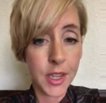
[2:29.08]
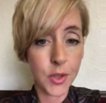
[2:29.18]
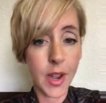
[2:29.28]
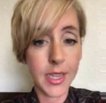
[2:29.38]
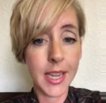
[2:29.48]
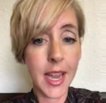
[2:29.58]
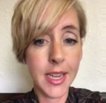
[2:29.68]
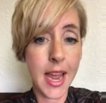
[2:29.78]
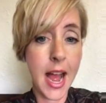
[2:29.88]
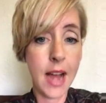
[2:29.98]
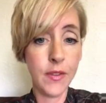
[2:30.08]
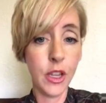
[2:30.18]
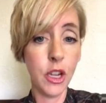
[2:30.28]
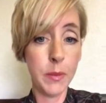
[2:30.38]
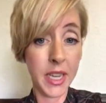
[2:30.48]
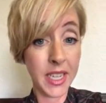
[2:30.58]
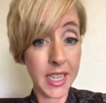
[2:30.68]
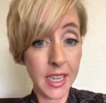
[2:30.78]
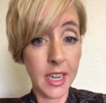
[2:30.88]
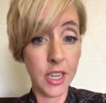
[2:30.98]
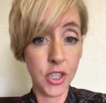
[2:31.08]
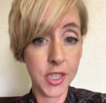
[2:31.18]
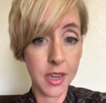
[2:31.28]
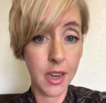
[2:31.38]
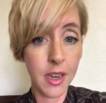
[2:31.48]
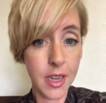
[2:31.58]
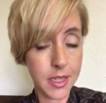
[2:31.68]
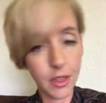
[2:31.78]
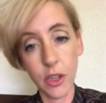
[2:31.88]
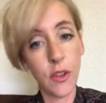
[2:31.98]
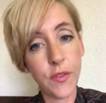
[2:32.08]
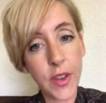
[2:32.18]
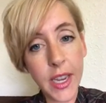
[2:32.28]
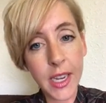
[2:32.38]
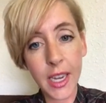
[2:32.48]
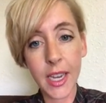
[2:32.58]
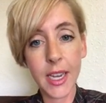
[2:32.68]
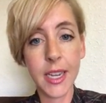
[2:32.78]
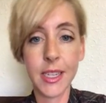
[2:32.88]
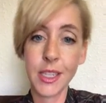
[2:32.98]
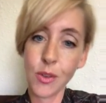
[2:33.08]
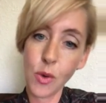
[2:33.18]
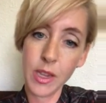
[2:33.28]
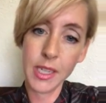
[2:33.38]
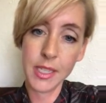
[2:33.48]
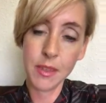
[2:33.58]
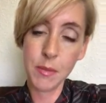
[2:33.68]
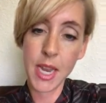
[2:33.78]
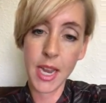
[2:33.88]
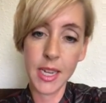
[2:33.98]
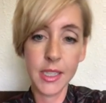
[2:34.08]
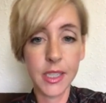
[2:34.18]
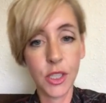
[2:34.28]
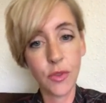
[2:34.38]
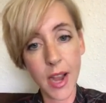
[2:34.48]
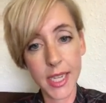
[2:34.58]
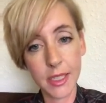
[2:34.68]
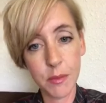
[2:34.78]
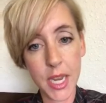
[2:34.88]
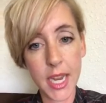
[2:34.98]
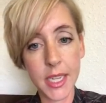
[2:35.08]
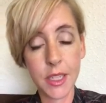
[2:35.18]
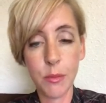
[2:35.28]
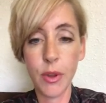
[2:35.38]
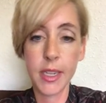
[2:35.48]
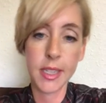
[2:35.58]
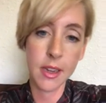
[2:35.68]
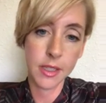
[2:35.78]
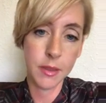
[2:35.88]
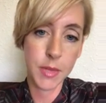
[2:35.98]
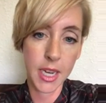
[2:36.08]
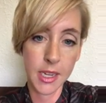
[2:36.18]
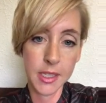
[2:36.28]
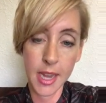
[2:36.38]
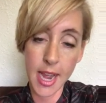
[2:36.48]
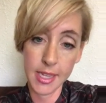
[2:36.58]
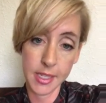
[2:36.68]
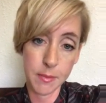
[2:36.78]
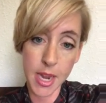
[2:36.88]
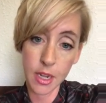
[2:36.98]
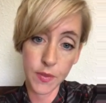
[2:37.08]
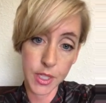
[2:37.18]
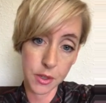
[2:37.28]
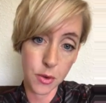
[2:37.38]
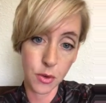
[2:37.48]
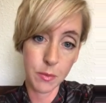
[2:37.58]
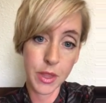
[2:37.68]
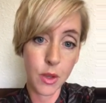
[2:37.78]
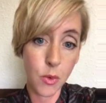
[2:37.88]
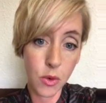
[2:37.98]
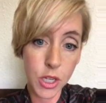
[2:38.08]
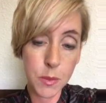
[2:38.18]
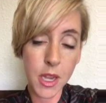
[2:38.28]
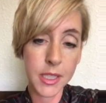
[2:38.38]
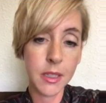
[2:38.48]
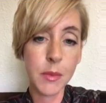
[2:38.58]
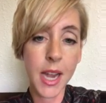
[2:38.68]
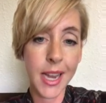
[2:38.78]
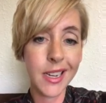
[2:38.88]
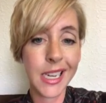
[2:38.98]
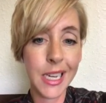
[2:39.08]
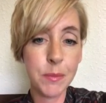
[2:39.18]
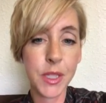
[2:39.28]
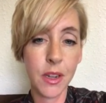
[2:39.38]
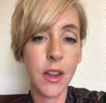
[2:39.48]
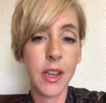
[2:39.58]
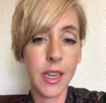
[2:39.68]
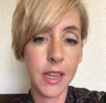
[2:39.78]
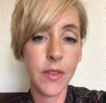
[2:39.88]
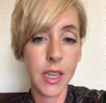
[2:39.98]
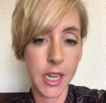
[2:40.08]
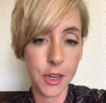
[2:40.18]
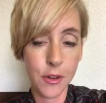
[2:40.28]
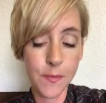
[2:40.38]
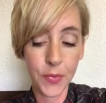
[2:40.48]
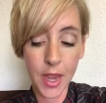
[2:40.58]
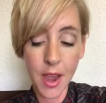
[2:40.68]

So I tend to have a little bit of teenage skin. It's a little finicky. It's oily some days. It's dry some days. It breaks out some days. It has a mind of its own. But the Orange Blossom kind of keeps it on an even keel.